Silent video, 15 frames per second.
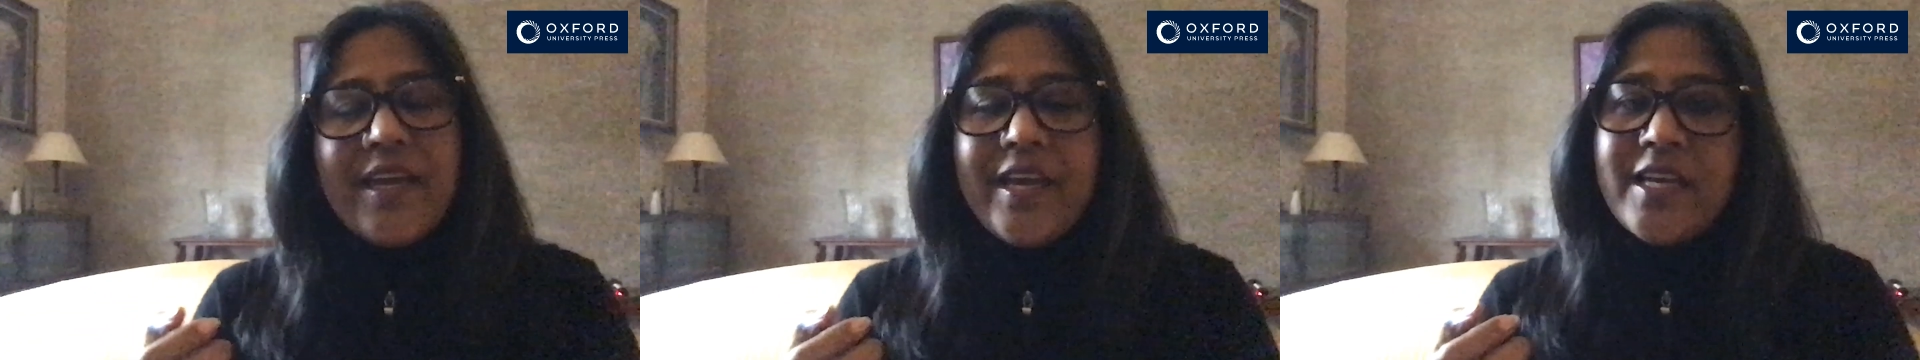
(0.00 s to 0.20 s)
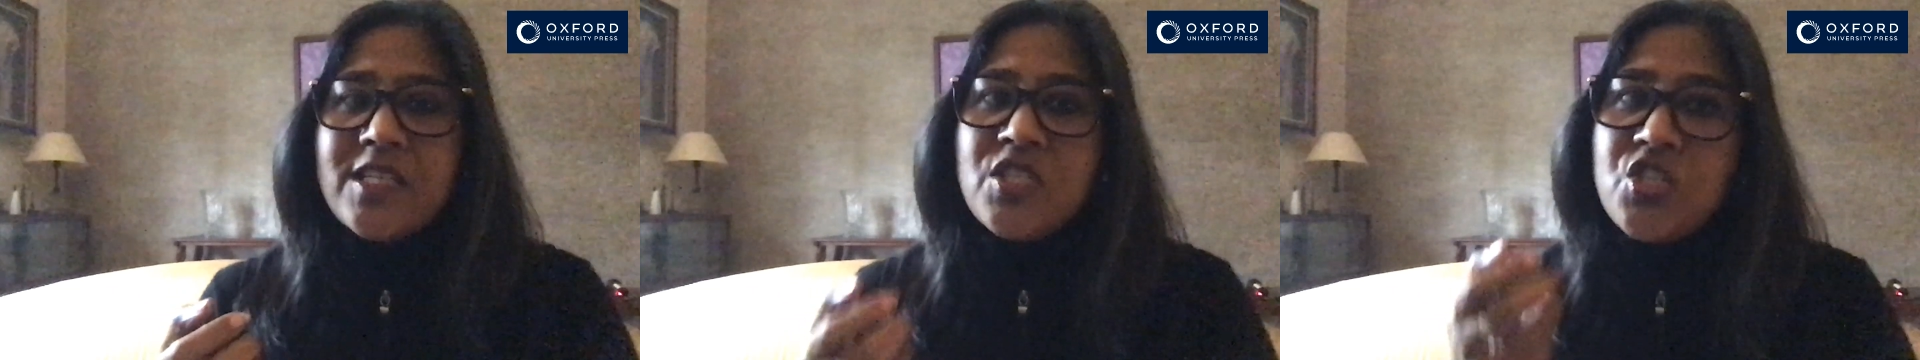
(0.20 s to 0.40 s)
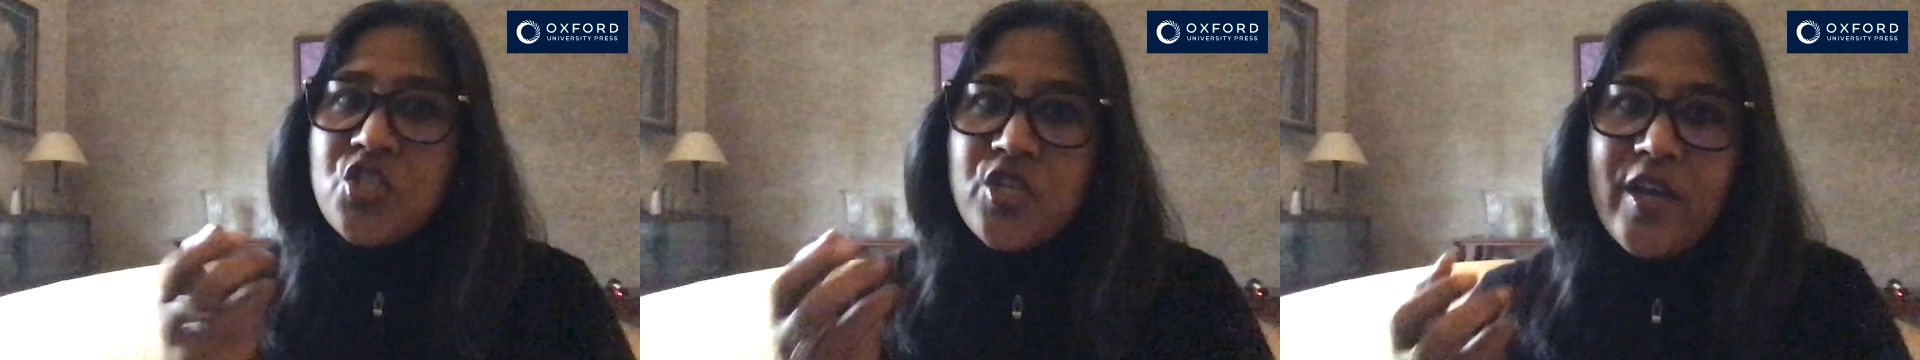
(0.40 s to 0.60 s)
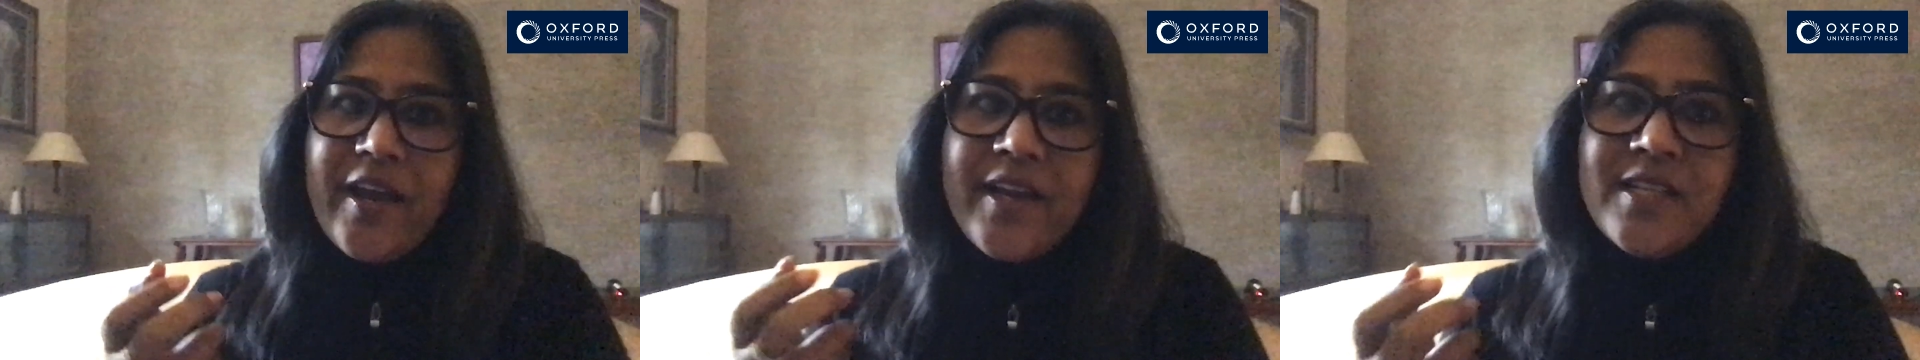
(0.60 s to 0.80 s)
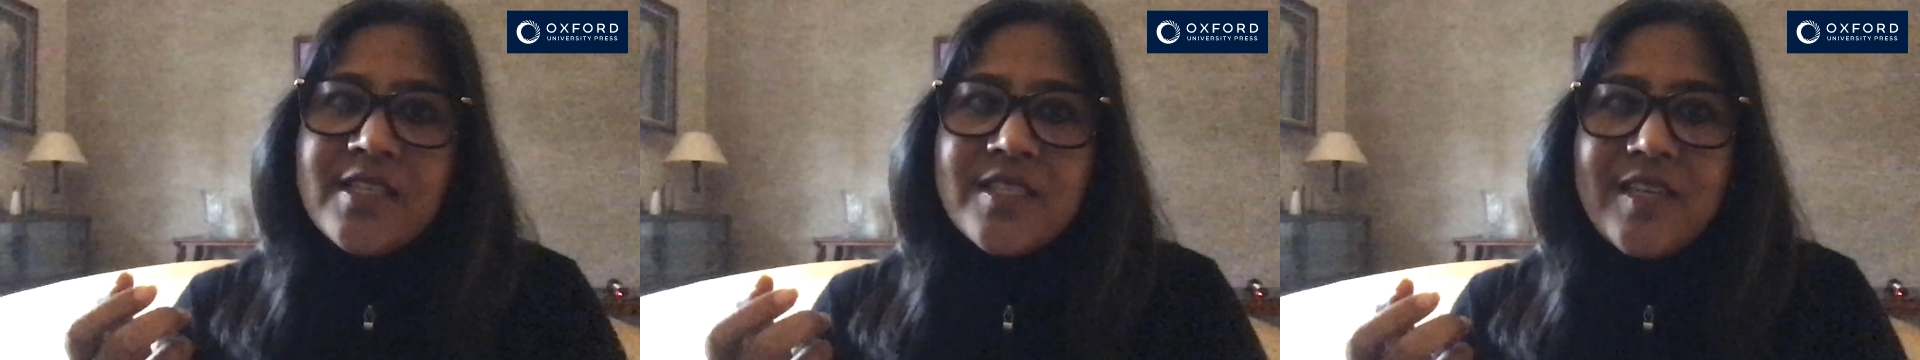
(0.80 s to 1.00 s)
is
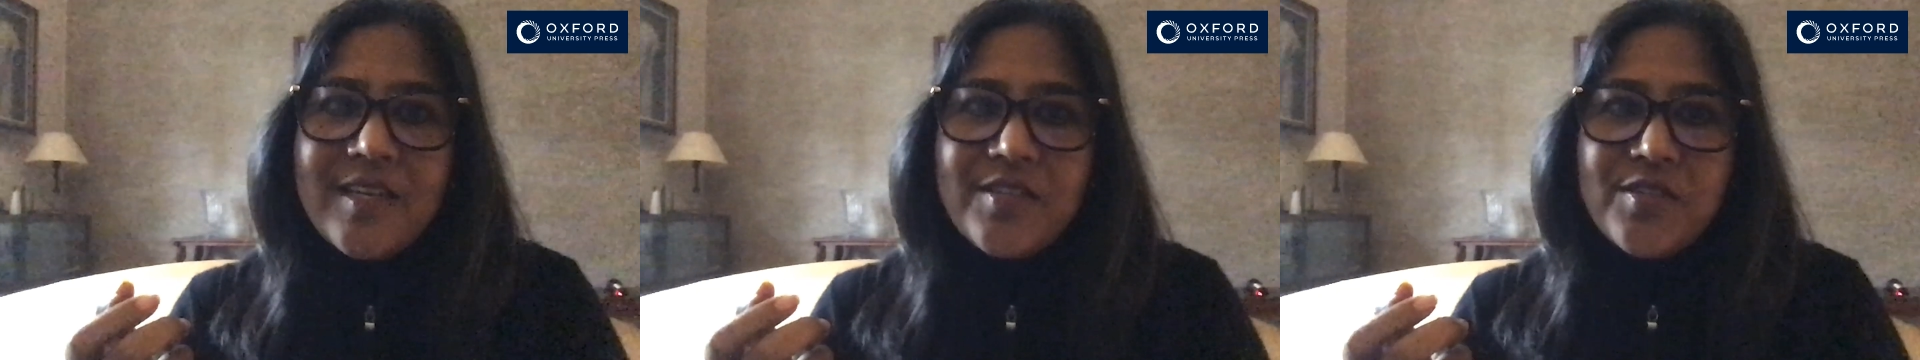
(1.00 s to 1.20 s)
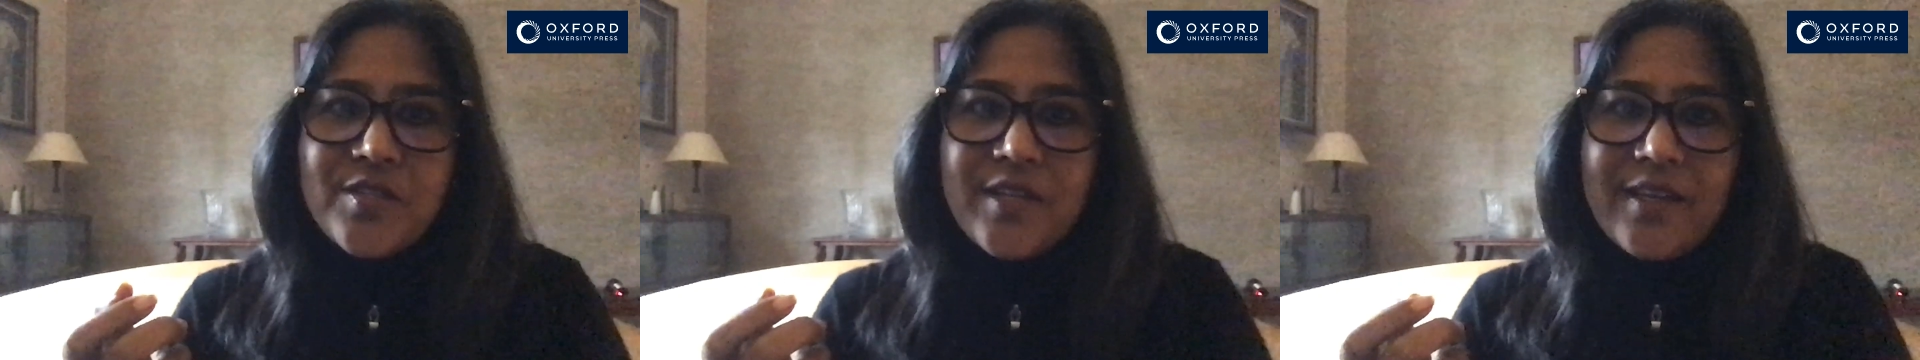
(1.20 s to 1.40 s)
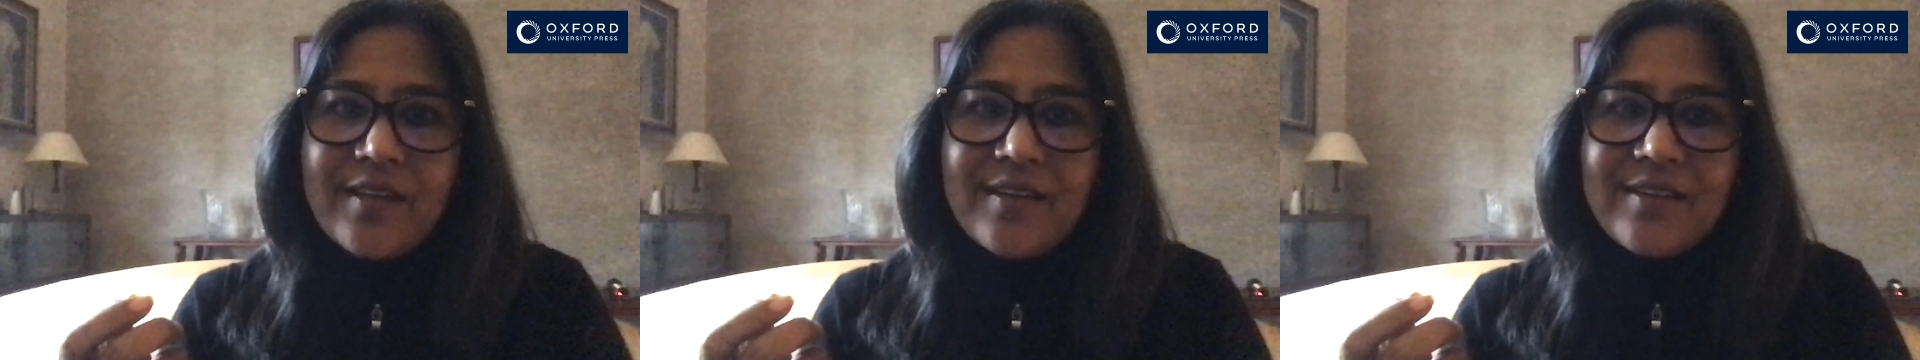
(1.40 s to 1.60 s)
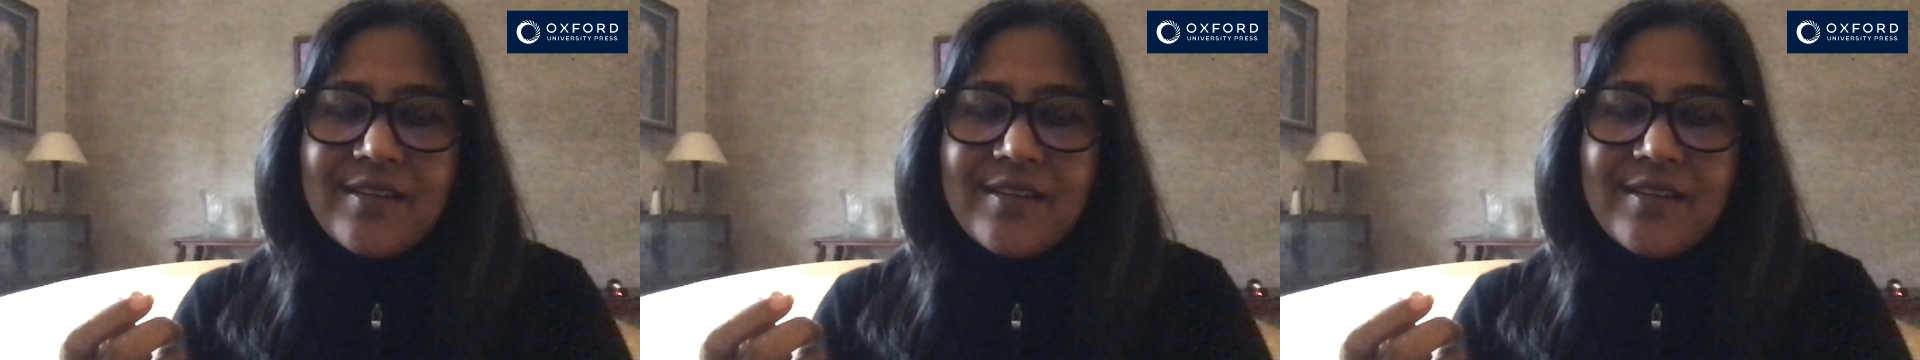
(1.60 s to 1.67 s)
child centric,